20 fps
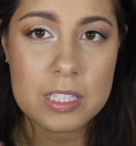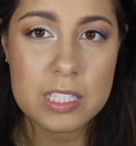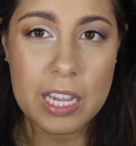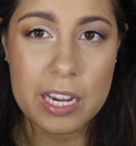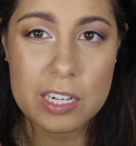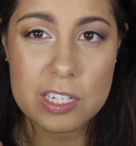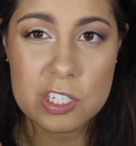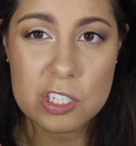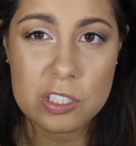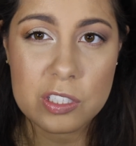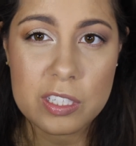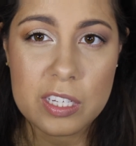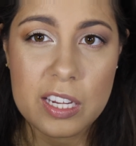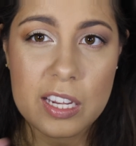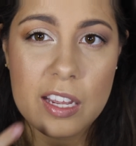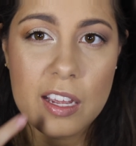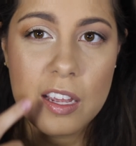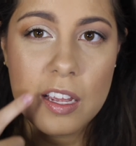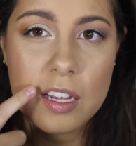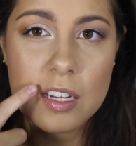It's
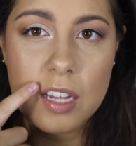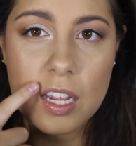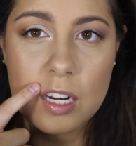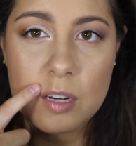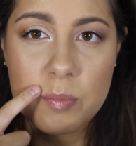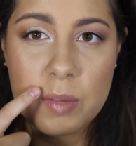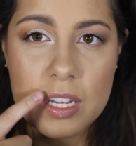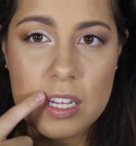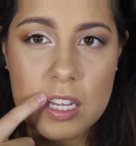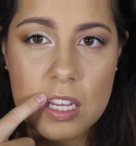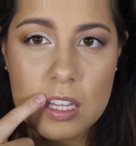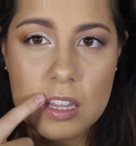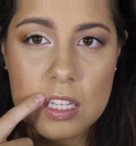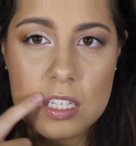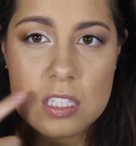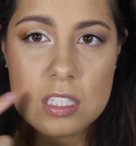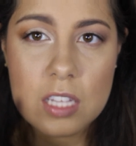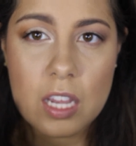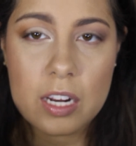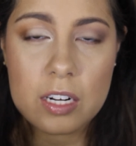actually kind of making
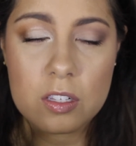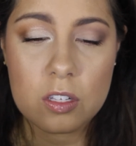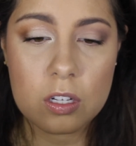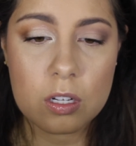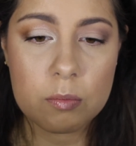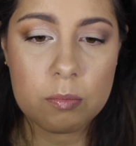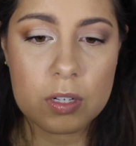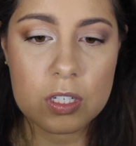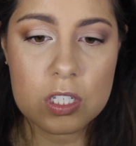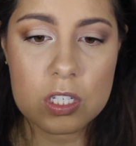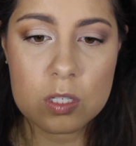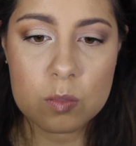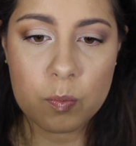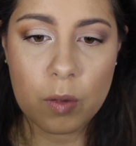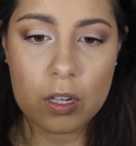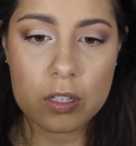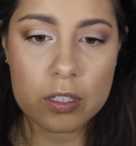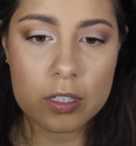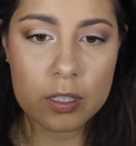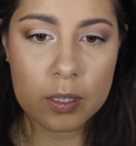this side look much
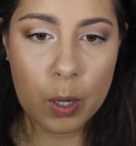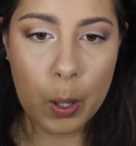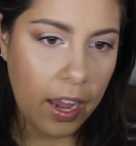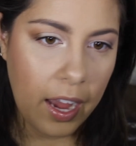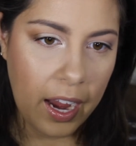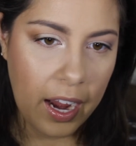smaller.